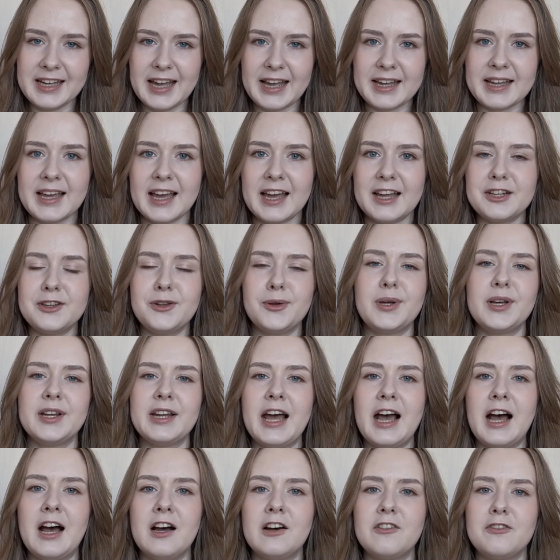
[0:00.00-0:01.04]
Again, you can
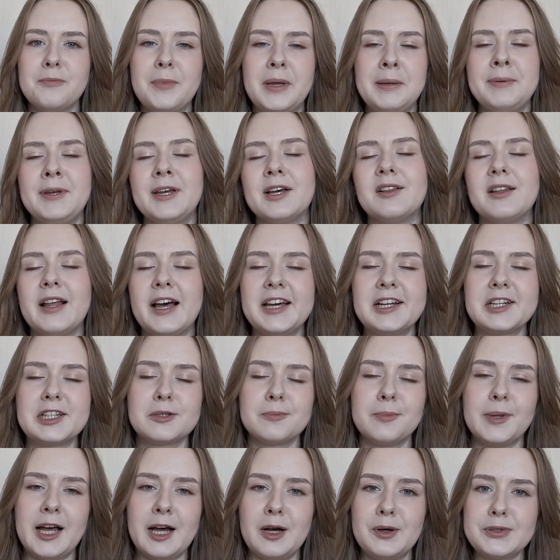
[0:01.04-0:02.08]
have maybe a lighter
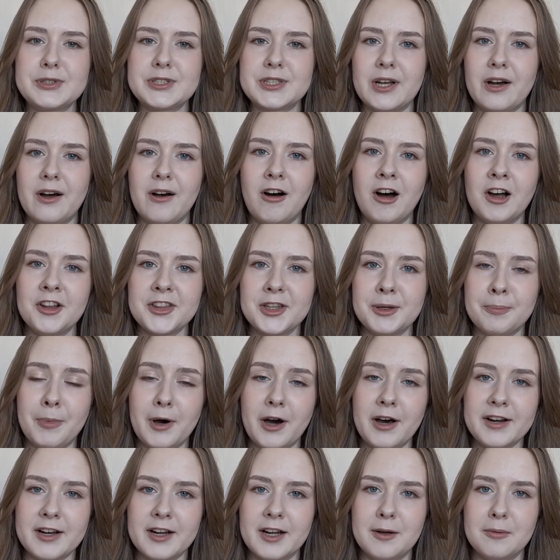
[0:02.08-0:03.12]
blouse on the
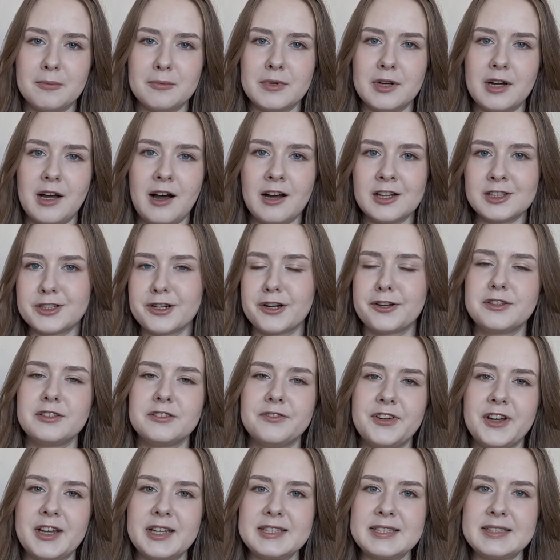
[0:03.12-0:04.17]
bottom under the
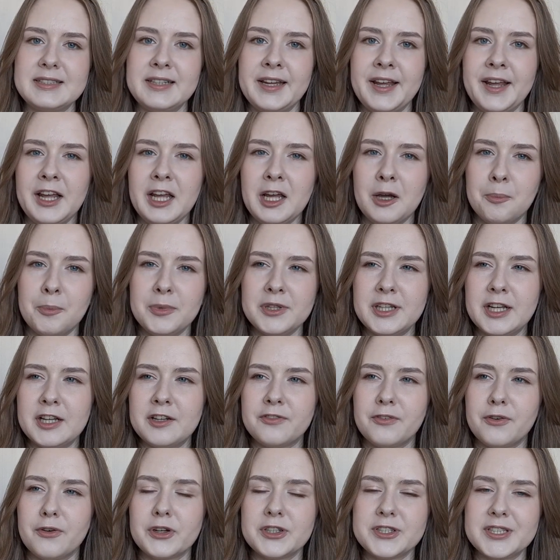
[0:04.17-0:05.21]
vest, but then
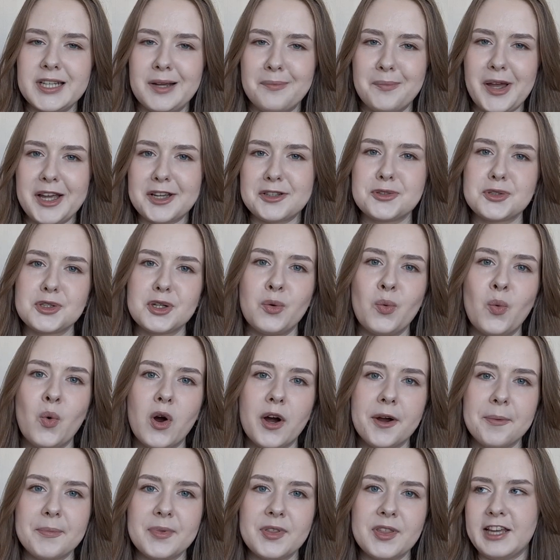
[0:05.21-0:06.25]
for some extra
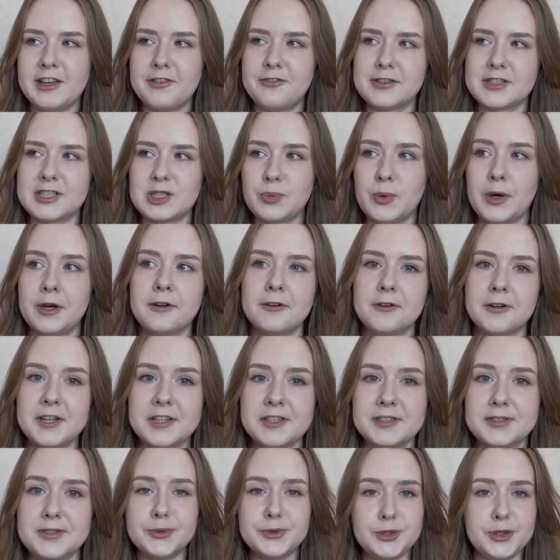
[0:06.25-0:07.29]
warmth, if a sweater
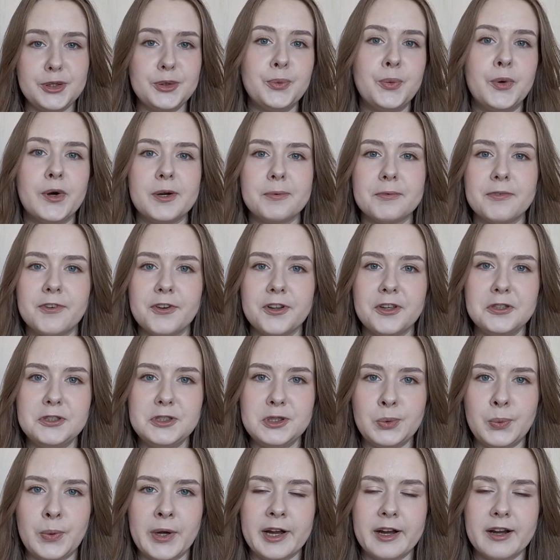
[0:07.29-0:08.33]
is too warm for you
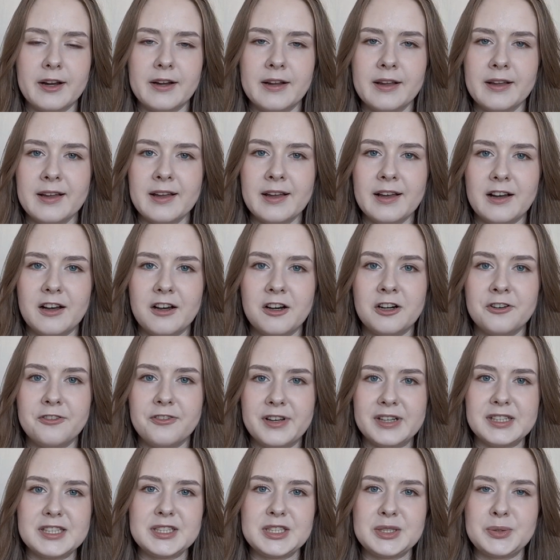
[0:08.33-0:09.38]
to wear, a
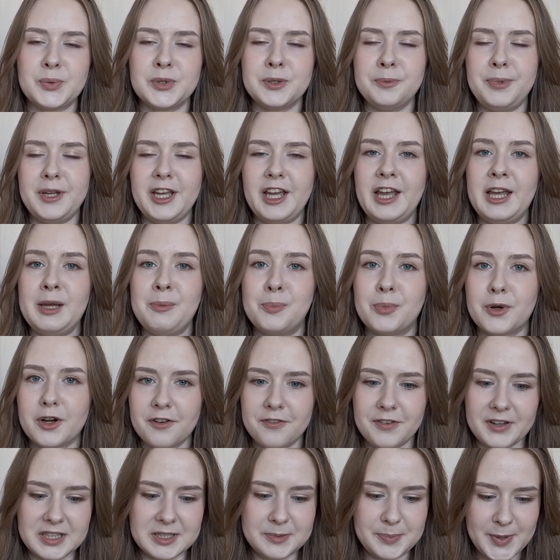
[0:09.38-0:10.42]
vest would be a
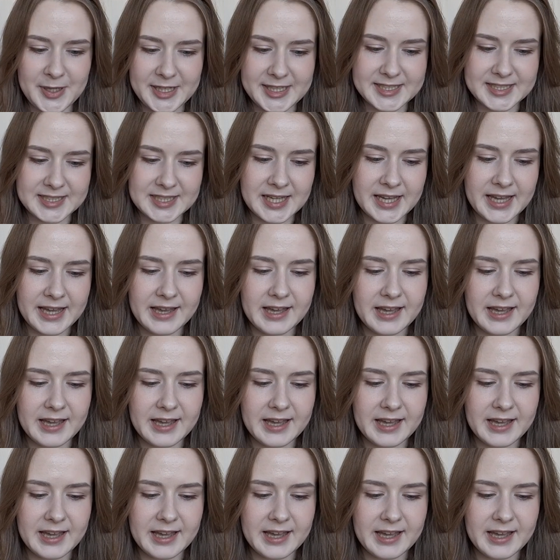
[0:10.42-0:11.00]
perfect piece.